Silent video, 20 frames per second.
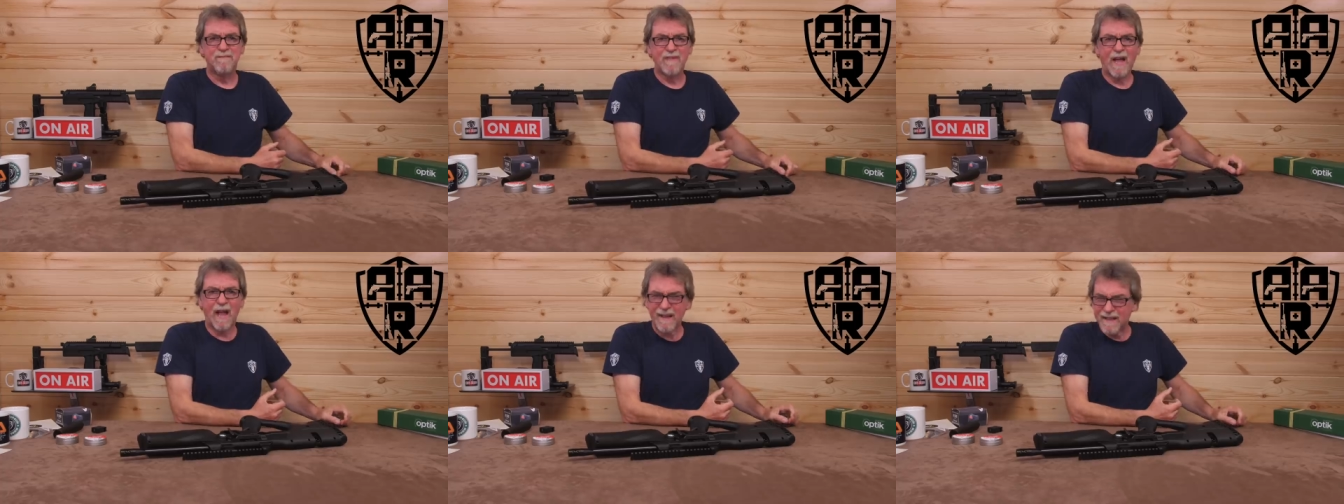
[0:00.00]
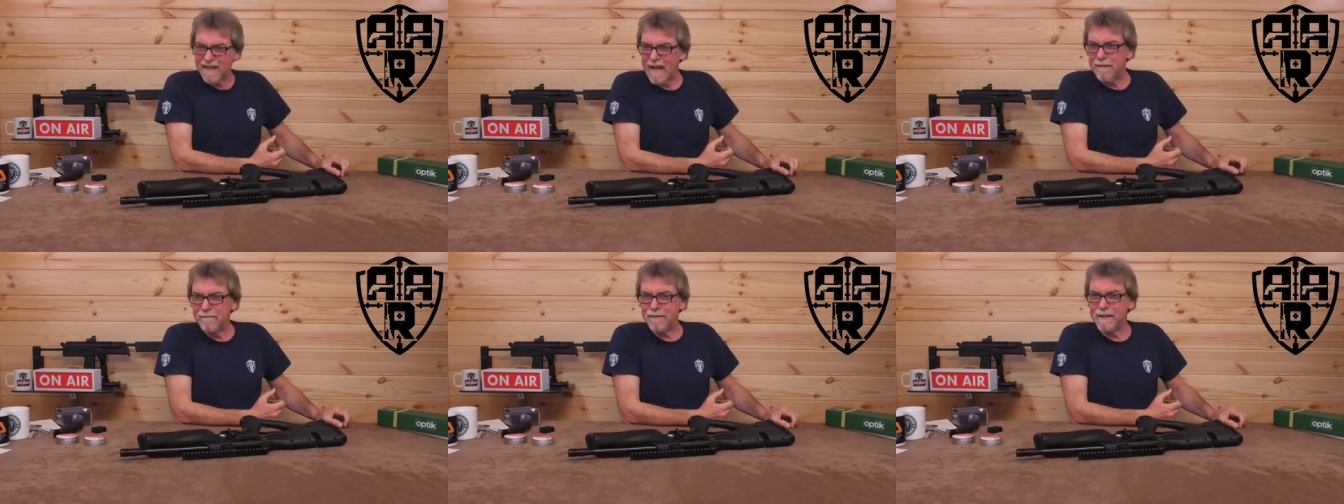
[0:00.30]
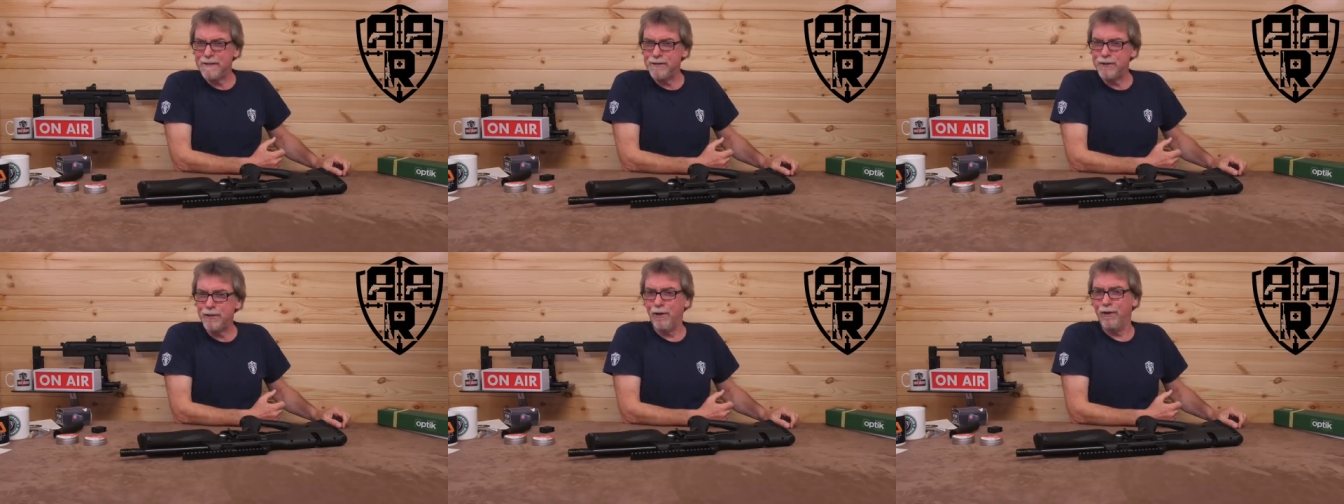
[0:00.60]
I have
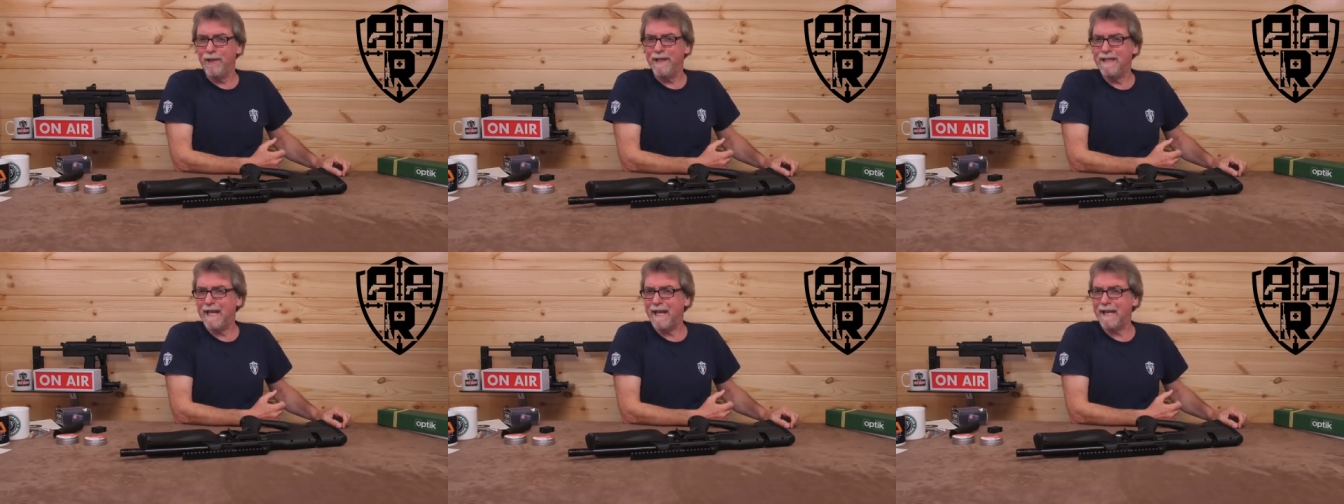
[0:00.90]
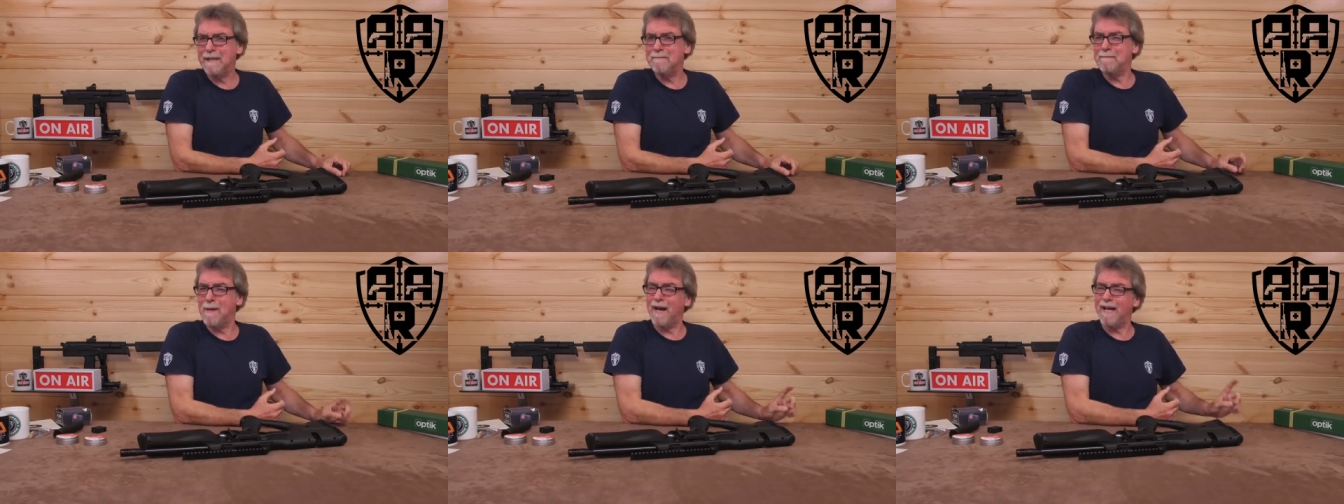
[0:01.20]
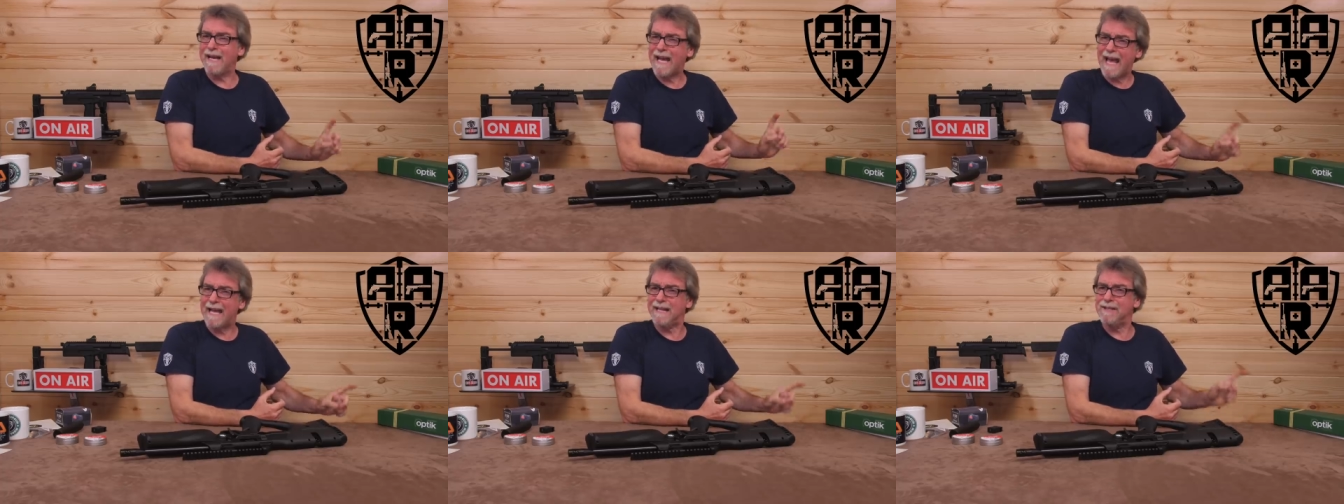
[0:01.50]
enjoyed getting
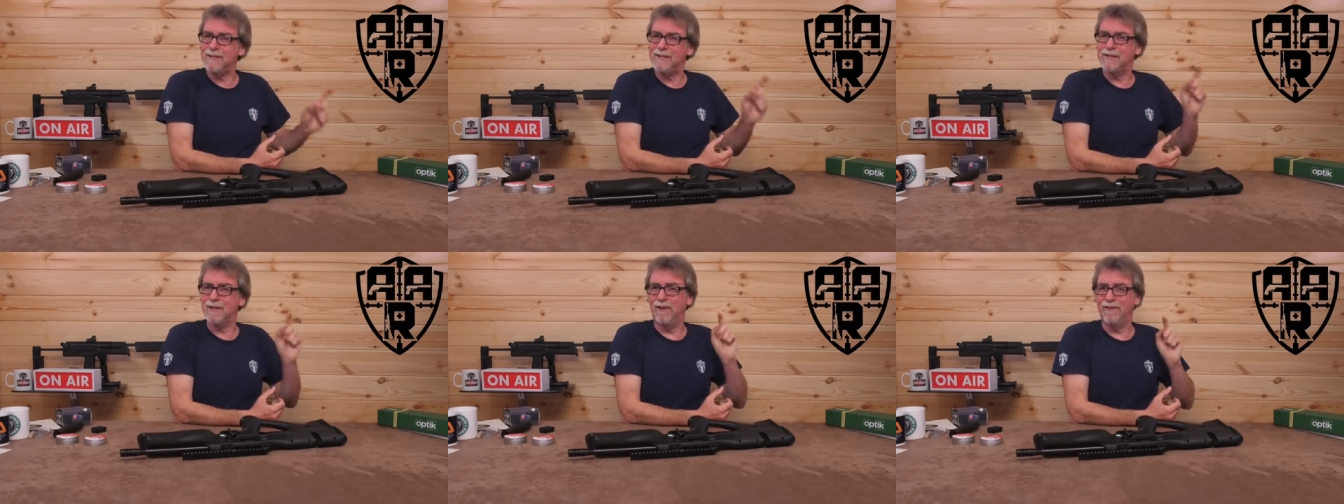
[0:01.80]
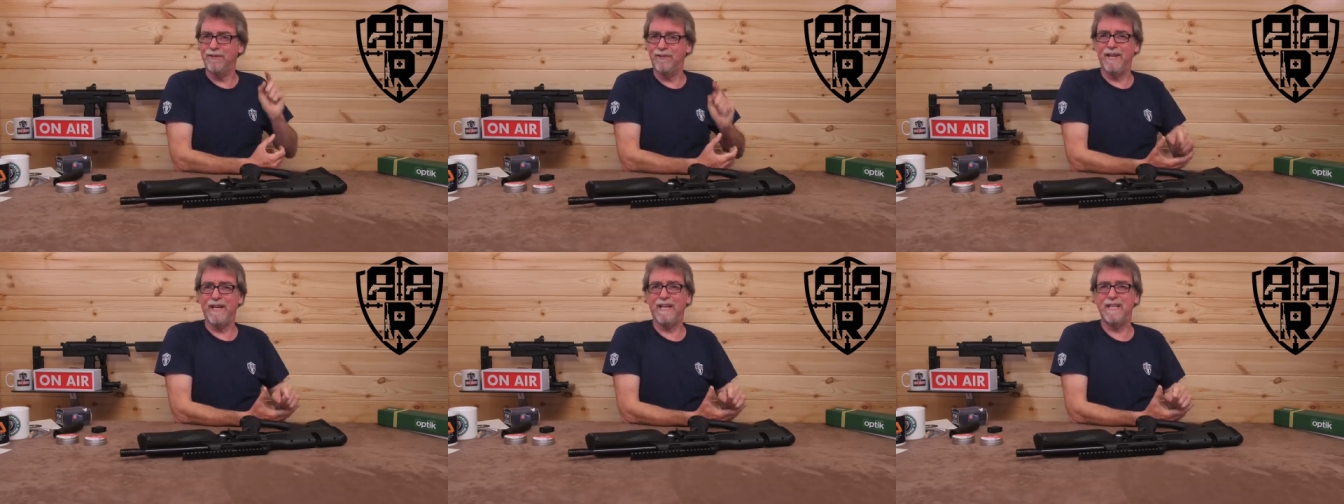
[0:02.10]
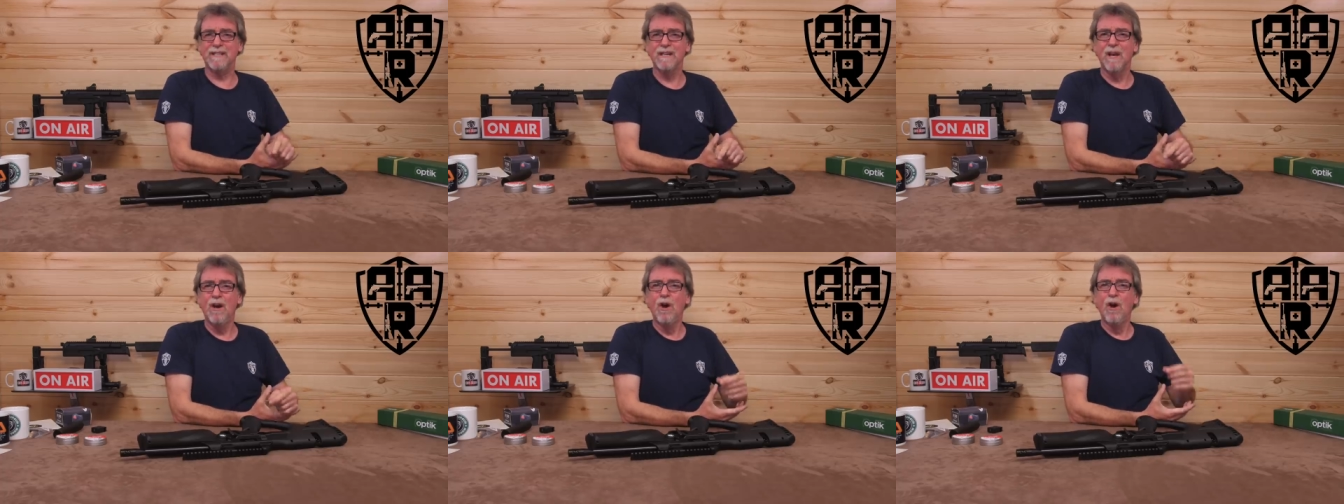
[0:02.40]
my hands on
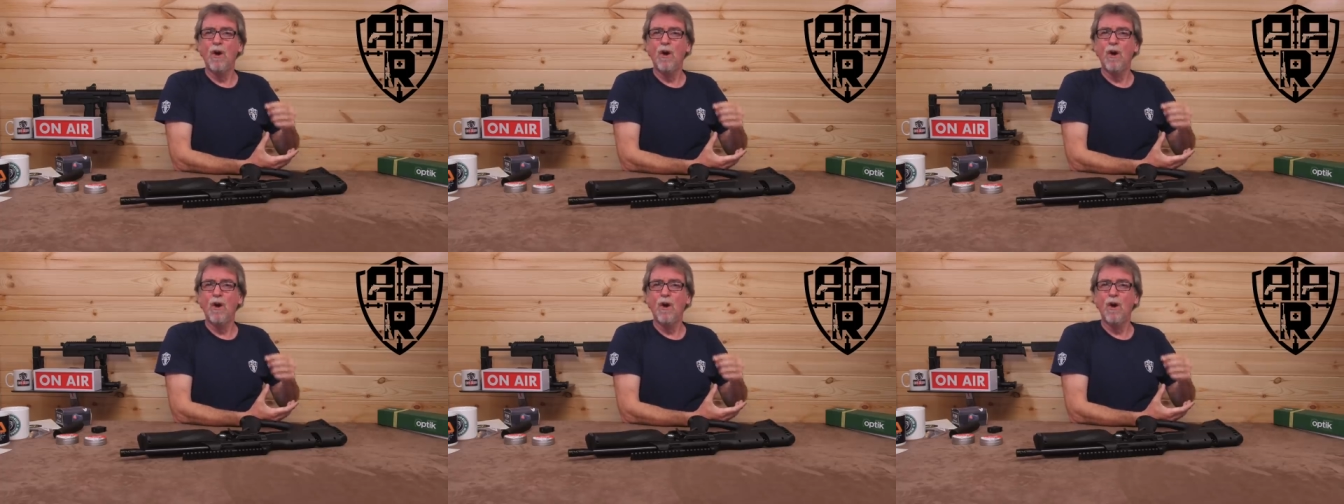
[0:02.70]
this,